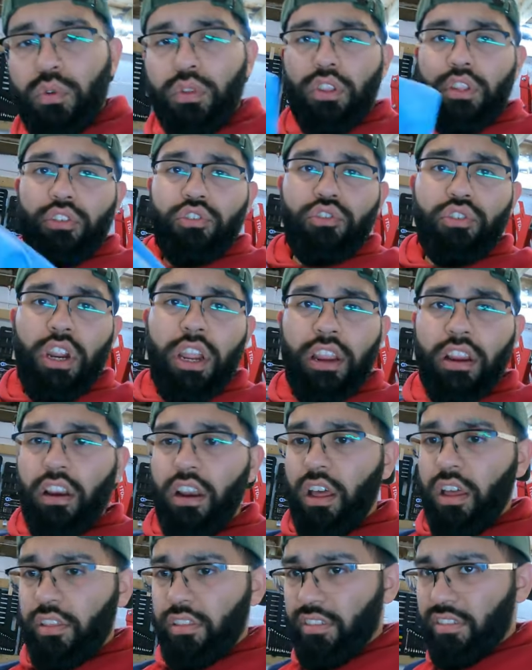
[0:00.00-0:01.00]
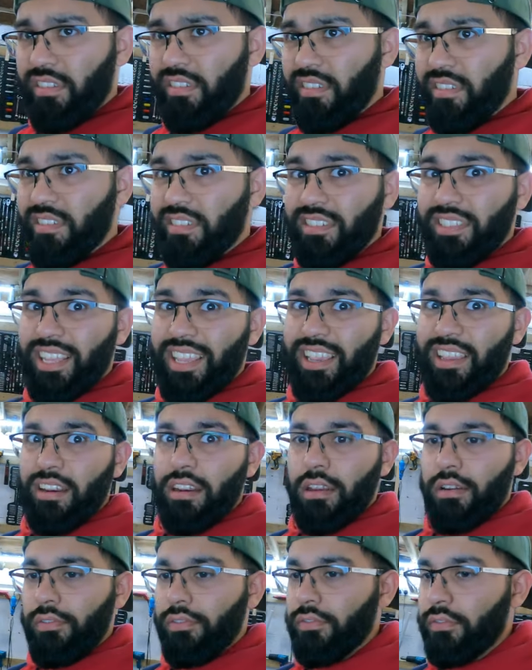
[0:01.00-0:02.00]
with a dry cloth, take
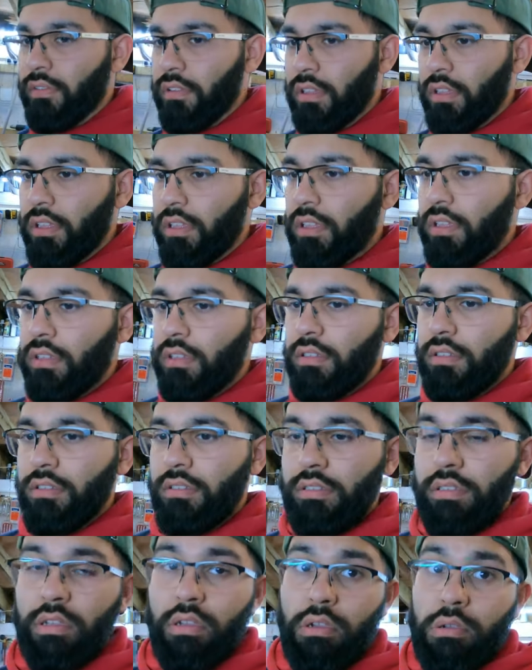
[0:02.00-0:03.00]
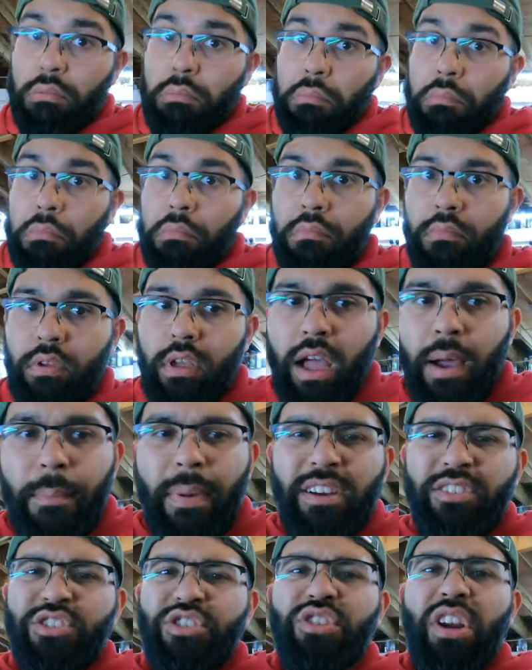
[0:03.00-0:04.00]
it off. So I
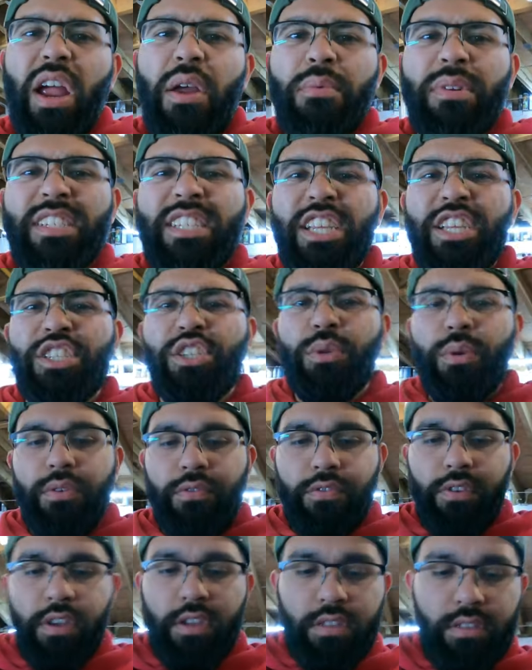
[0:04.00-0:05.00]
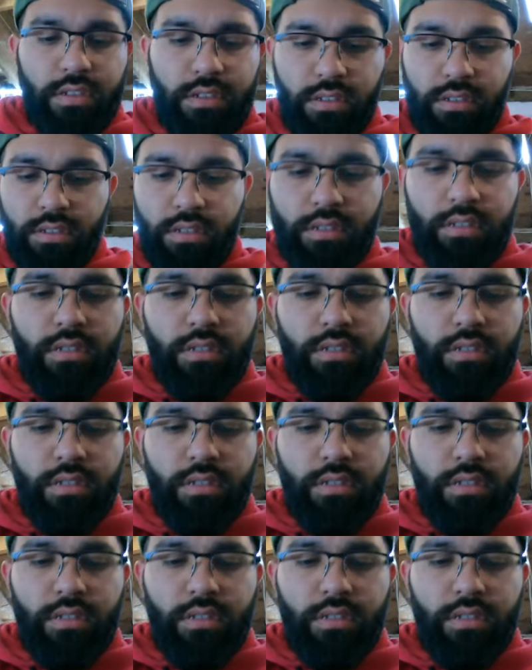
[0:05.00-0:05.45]
might just try it with tissue at first.